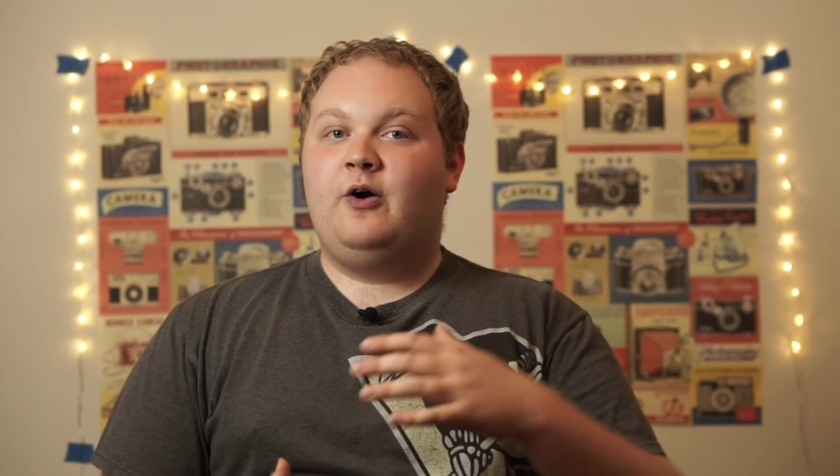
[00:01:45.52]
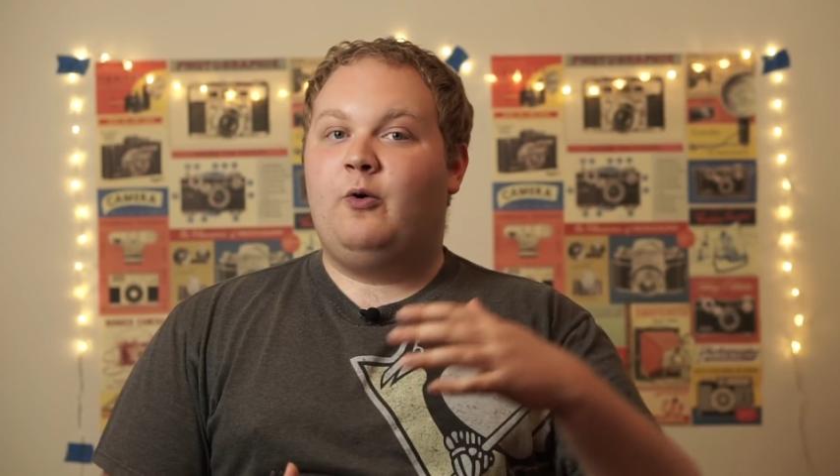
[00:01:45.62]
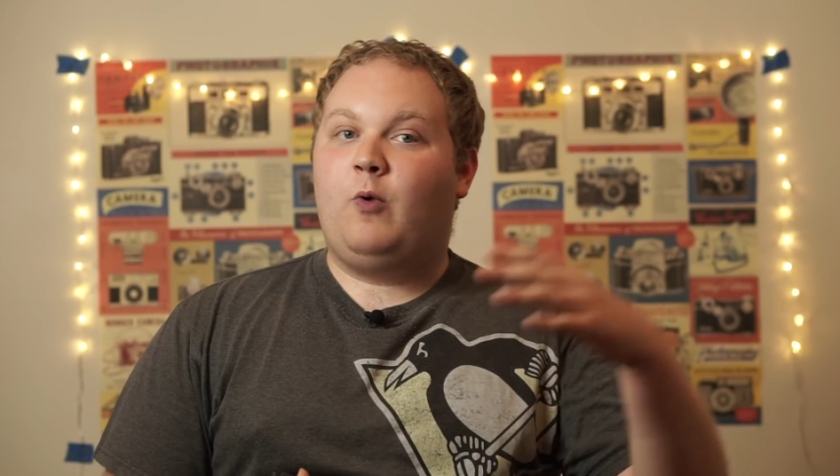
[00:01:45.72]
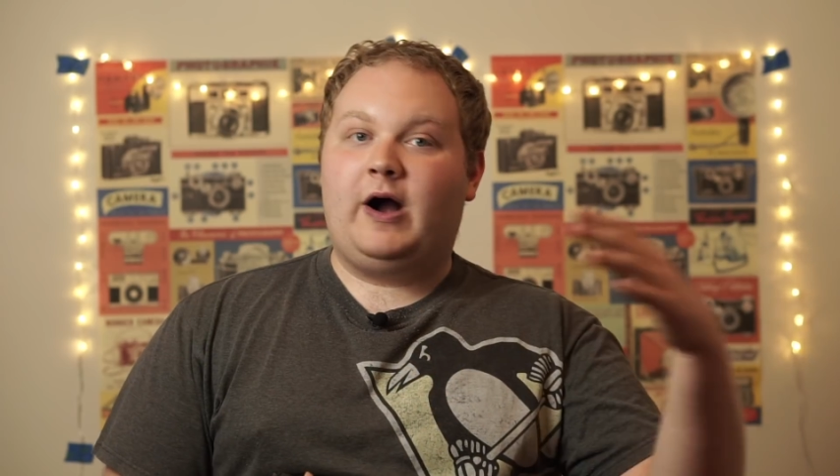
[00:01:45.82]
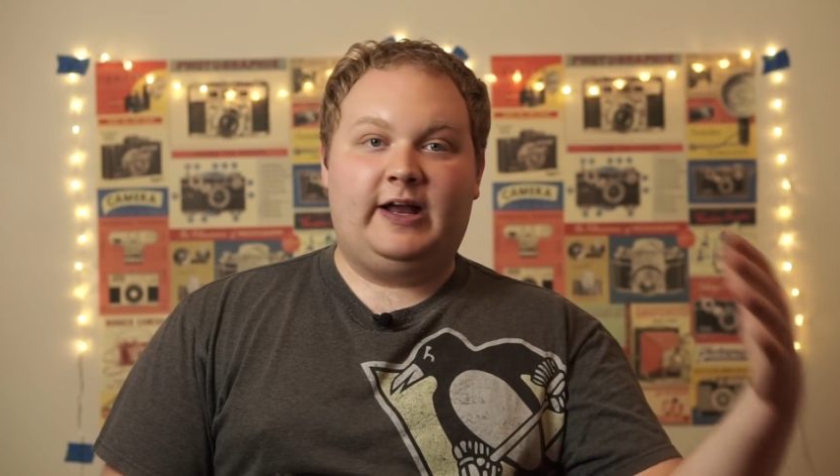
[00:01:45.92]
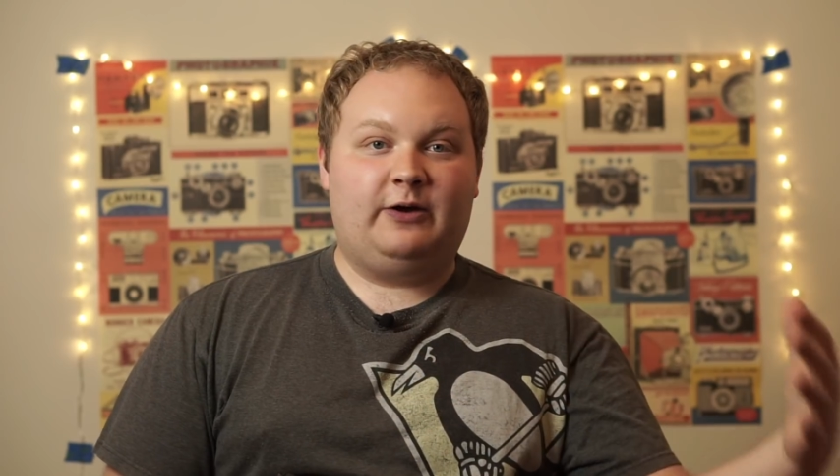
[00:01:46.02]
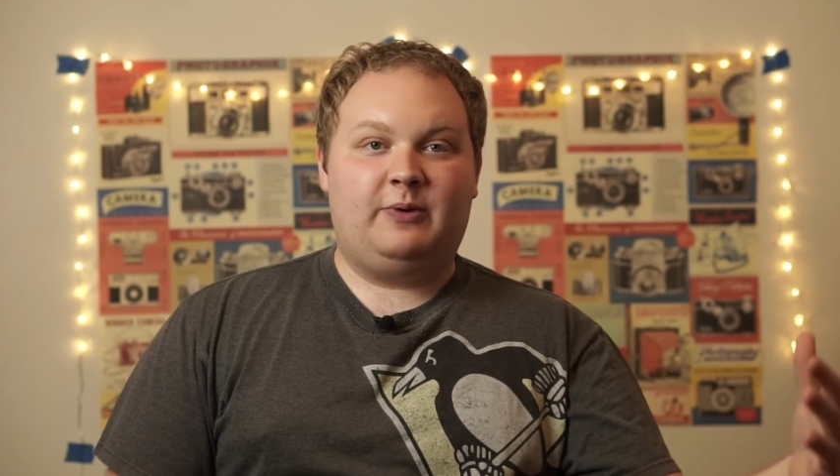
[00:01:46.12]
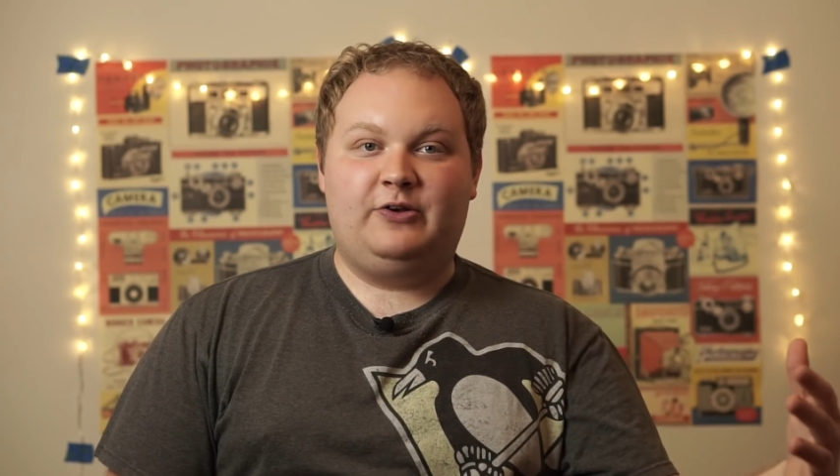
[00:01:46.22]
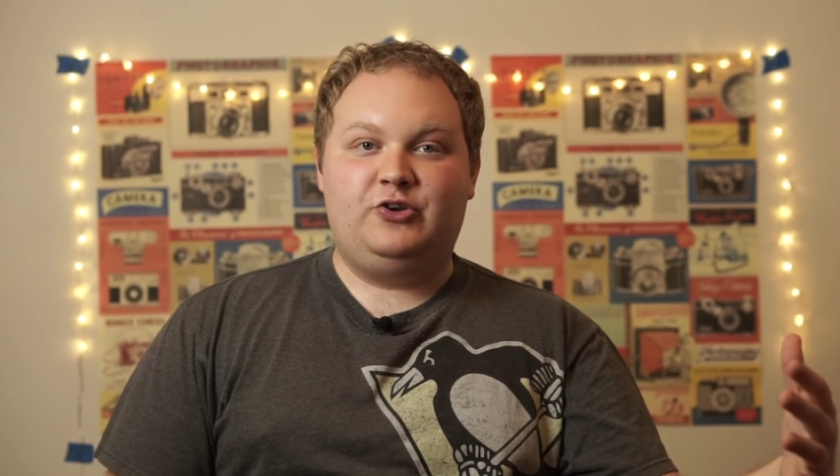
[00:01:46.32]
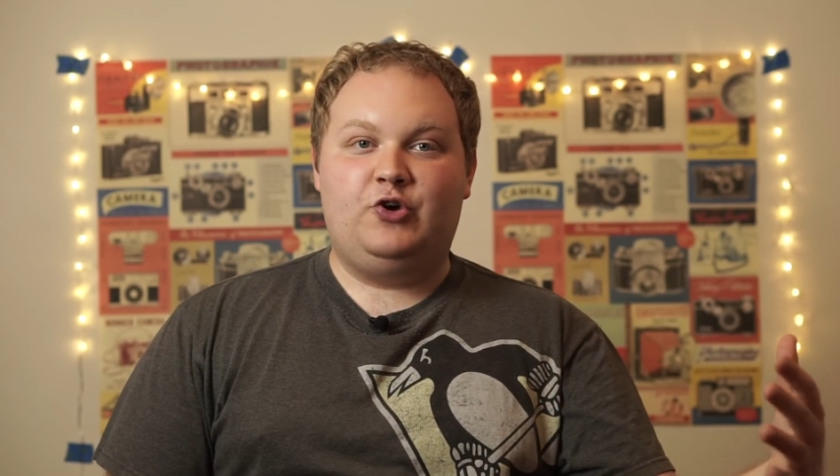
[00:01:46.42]
walking
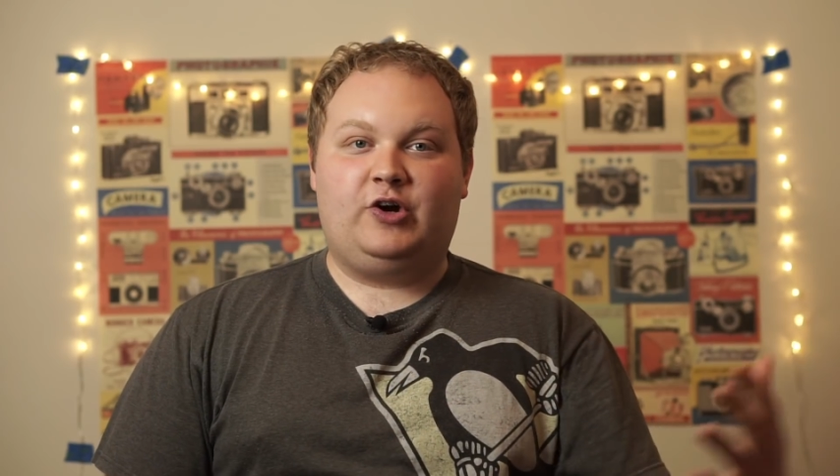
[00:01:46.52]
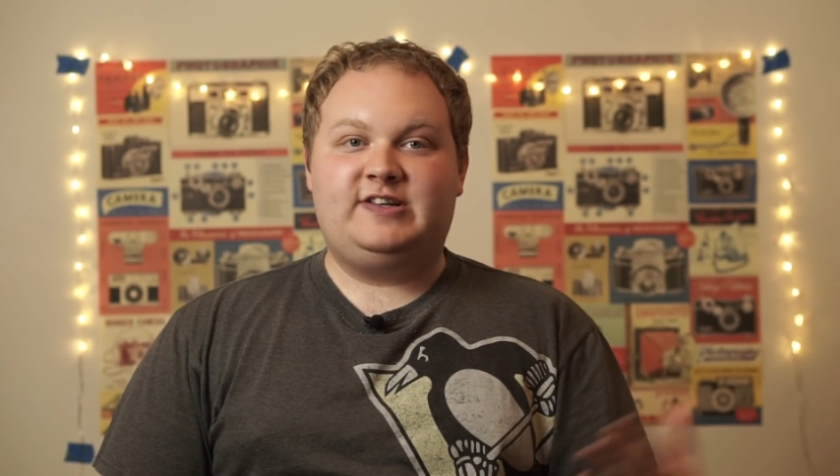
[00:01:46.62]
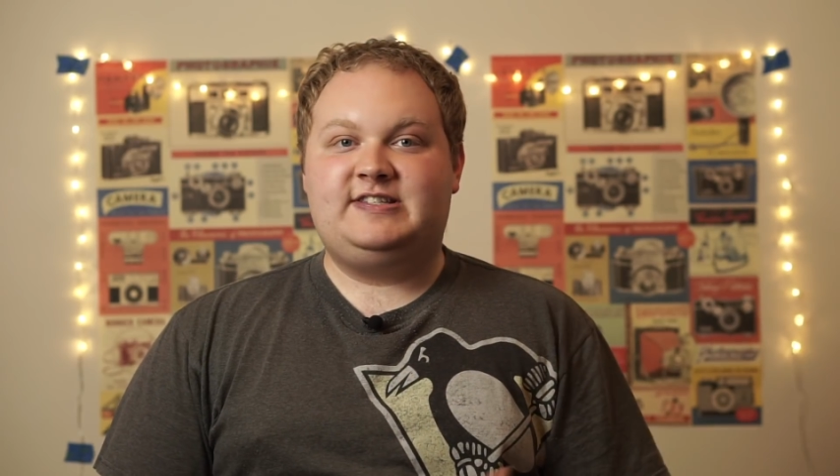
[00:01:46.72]
around New York